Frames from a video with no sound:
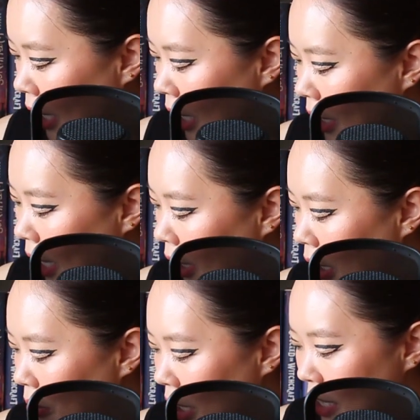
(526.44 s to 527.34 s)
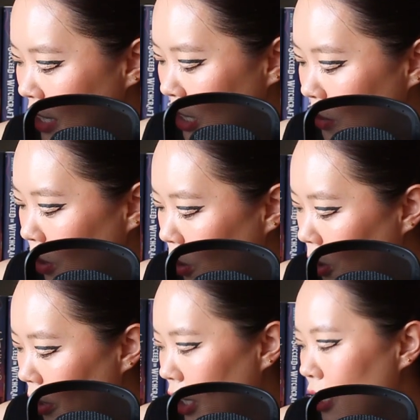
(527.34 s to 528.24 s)
in yellow, racism in
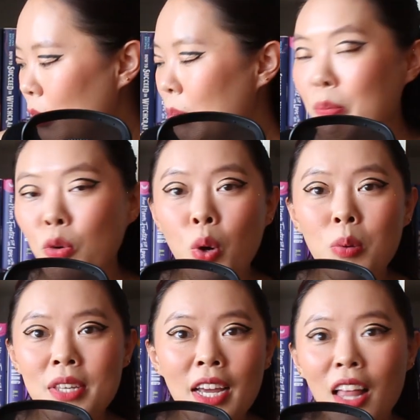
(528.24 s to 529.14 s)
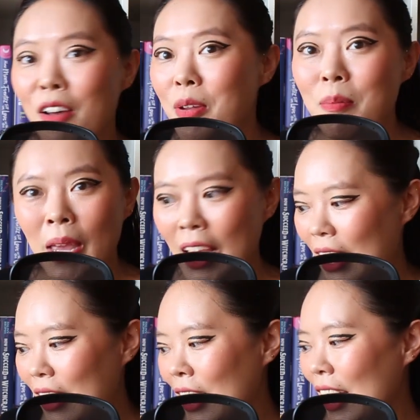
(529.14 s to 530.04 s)
orange, quotes I love in
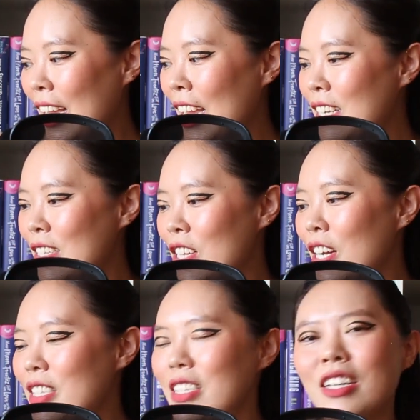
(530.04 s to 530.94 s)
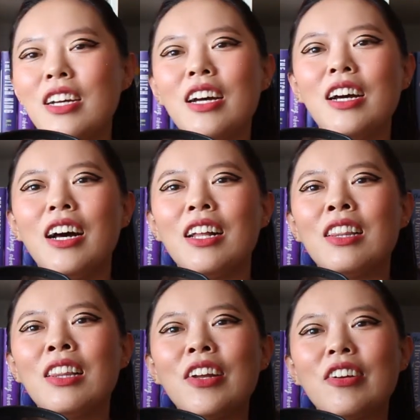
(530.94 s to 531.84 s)
pink. Like, it's just
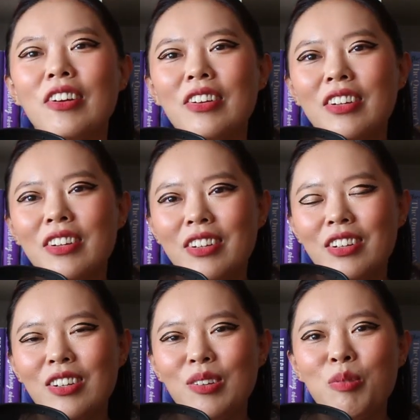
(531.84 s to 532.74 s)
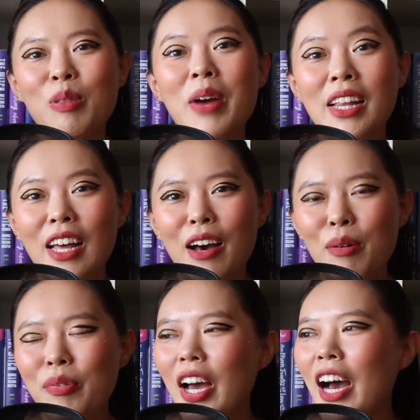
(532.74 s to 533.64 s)
littered with my
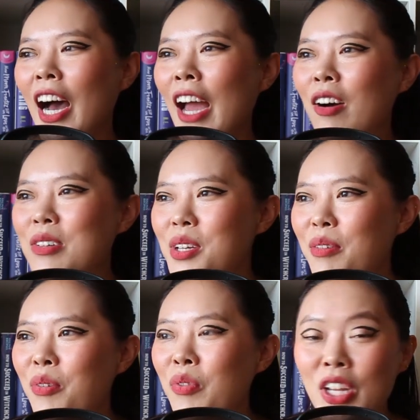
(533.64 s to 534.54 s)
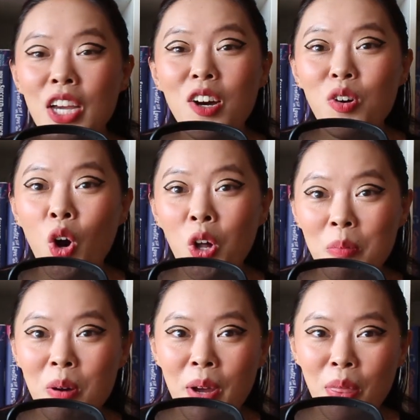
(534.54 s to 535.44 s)
love. I also have a video all
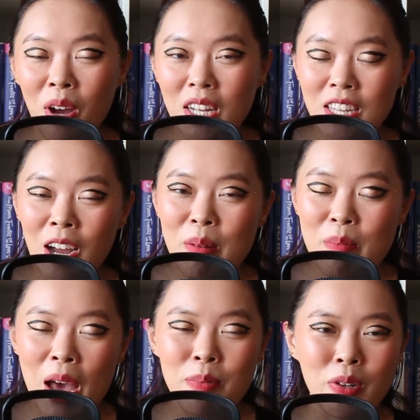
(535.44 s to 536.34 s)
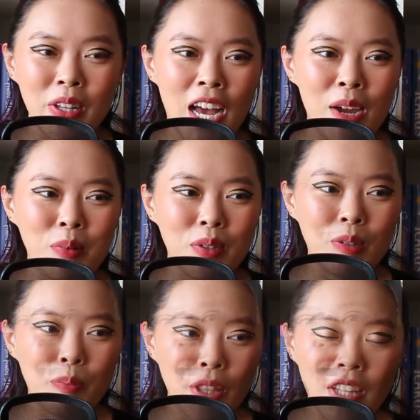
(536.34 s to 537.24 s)
about my thoughts on Babel. I
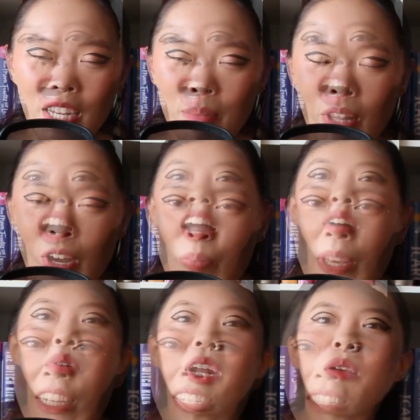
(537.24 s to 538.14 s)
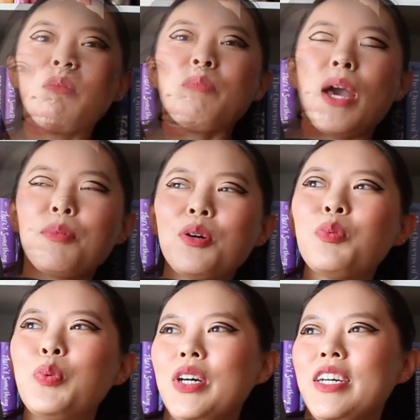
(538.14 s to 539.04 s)
will put the link below. Reading Babel
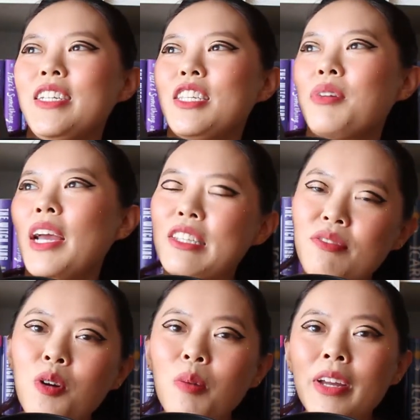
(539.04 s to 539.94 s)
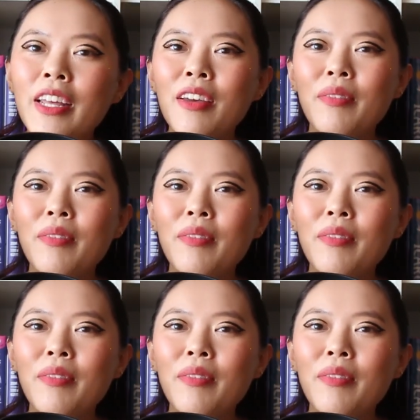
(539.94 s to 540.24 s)
was transformative.